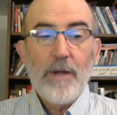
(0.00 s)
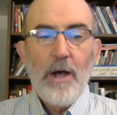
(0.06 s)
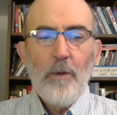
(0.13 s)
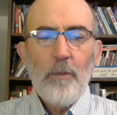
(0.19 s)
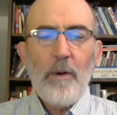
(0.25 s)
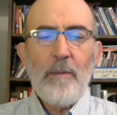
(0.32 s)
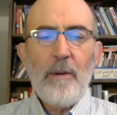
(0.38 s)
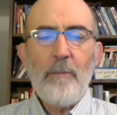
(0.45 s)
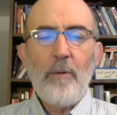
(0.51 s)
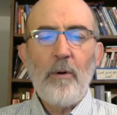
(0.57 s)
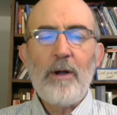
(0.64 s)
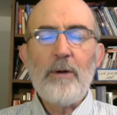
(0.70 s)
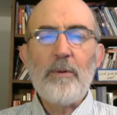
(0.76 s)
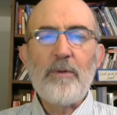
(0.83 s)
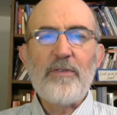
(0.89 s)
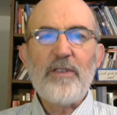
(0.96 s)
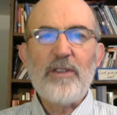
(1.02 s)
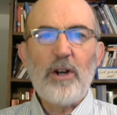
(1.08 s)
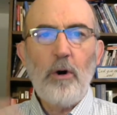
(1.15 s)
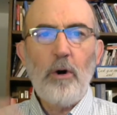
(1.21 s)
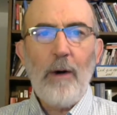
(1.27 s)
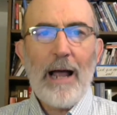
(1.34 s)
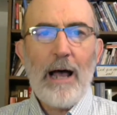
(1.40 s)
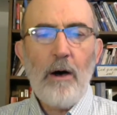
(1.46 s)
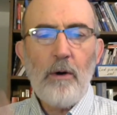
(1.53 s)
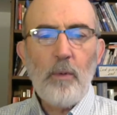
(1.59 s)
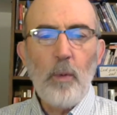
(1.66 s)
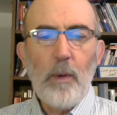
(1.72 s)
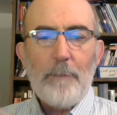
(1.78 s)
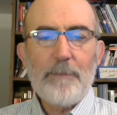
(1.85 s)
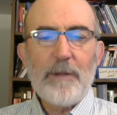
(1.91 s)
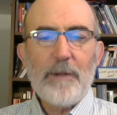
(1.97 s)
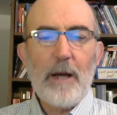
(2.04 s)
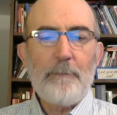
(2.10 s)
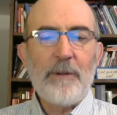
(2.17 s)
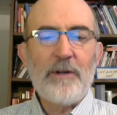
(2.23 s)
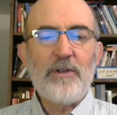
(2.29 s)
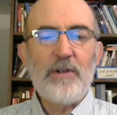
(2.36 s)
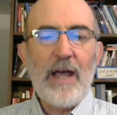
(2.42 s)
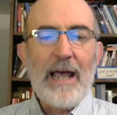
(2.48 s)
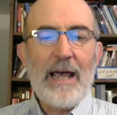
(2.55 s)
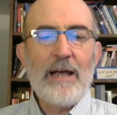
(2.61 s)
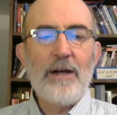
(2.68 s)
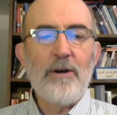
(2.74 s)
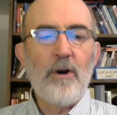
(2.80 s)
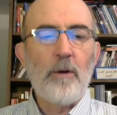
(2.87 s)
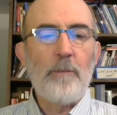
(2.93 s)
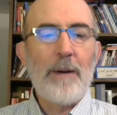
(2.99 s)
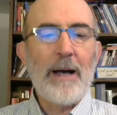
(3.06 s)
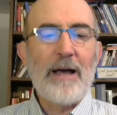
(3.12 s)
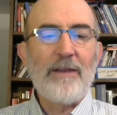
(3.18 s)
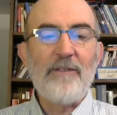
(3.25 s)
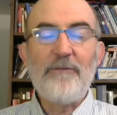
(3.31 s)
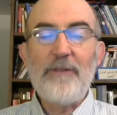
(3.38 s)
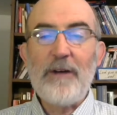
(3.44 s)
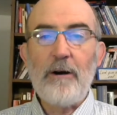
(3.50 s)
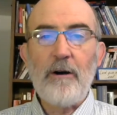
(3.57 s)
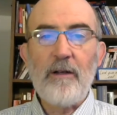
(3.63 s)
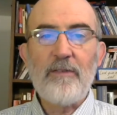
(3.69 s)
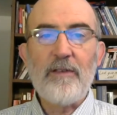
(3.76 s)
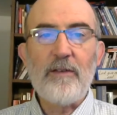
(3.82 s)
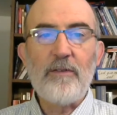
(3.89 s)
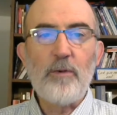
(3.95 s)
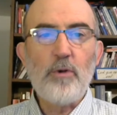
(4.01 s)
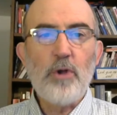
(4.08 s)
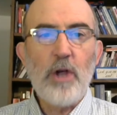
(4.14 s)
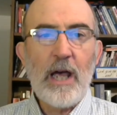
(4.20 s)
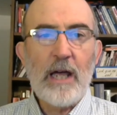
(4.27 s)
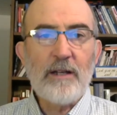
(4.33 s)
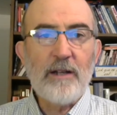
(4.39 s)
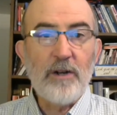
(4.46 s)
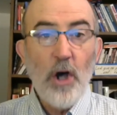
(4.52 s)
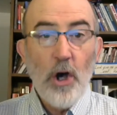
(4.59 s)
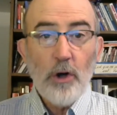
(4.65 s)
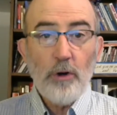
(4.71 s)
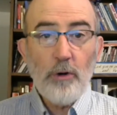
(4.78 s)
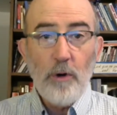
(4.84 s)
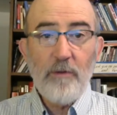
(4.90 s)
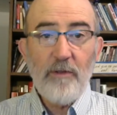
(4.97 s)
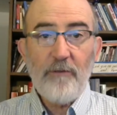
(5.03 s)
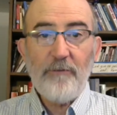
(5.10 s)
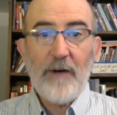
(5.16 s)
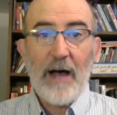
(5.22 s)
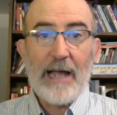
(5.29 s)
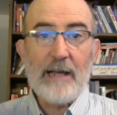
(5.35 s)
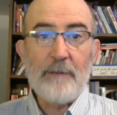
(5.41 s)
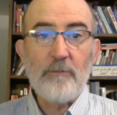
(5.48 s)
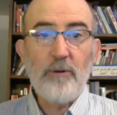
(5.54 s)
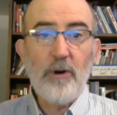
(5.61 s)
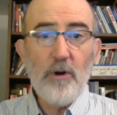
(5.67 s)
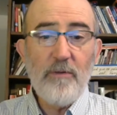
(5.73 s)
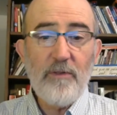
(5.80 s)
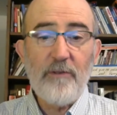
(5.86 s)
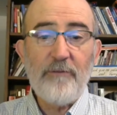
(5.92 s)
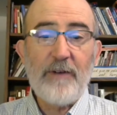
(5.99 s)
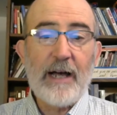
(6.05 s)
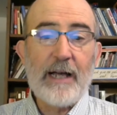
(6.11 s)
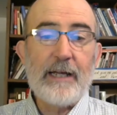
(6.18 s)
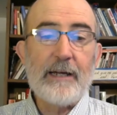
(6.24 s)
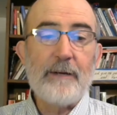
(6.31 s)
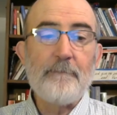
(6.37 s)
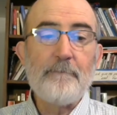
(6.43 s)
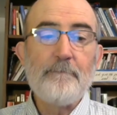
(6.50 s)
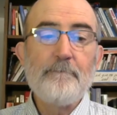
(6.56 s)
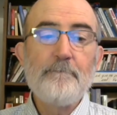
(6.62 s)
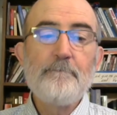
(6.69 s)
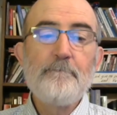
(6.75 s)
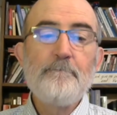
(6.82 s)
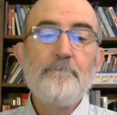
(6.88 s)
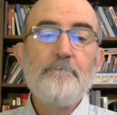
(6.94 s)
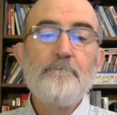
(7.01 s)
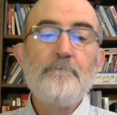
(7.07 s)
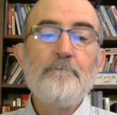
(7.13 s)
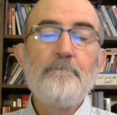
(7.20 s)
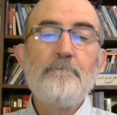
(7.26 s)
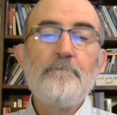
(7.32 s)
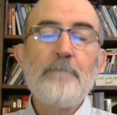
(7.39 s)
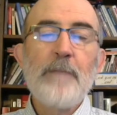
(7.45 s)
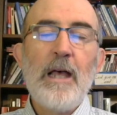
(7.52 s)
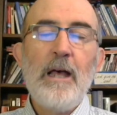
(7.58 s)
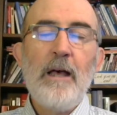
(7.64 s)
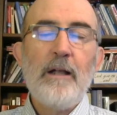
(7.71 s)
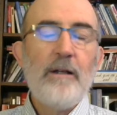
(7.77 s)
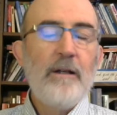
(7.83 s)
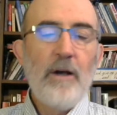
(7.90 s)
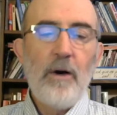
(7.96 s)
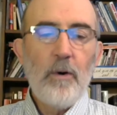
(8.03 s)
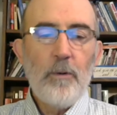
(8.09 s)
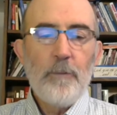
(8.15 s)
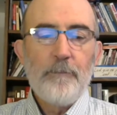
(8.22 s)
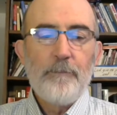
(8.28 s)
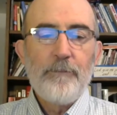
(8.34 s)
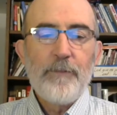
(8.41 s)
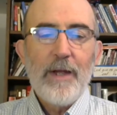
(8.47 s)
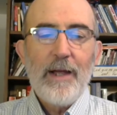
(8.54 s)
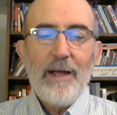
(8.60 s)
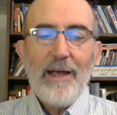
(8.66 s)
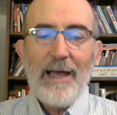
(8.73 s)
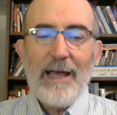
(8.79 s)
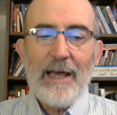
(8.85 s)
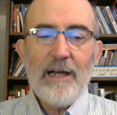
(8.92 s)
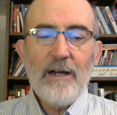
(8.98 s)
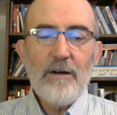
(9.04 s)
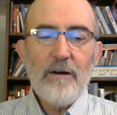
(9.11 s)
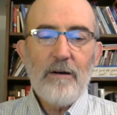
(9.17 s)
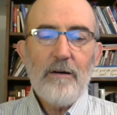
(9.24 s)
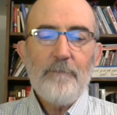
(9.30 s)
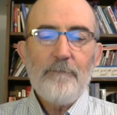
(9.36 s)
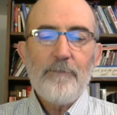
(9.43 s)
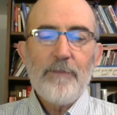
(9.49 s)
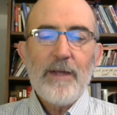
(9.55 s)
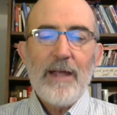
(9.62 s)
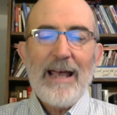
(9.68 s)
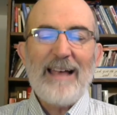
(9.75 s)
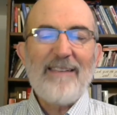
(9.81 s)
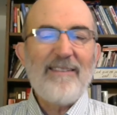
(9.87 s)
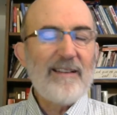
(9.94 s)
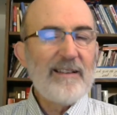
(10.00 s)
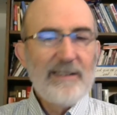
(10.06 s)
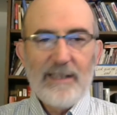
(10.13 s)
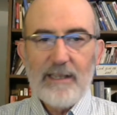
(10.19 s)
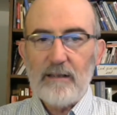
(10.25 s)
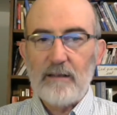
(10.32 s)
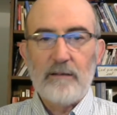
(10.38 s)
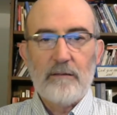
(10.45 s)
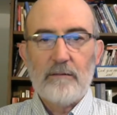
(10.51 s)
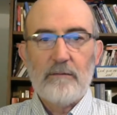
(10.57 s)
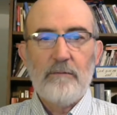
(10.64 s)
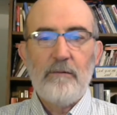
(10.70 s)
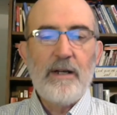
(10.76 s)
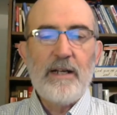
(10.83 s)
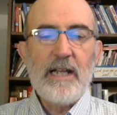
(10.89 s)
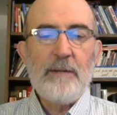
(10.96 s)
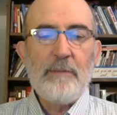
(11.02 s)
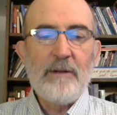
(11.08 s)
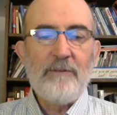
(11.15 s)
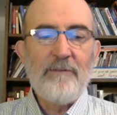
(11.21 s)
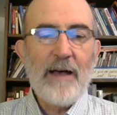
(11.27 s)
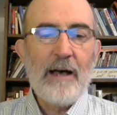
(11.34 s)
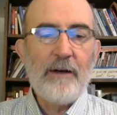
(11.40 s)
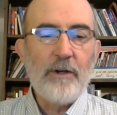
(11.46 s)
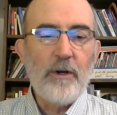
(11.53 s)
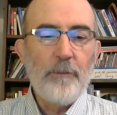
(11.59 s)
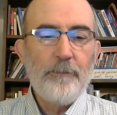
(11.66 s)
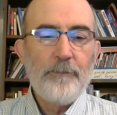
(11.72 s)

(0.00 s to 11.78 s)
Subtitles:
Remember, it was the crowd whipped up into anger by the Pharisees who chanted, "Crucify him! Crucify him!" No, anger has little redeeming value.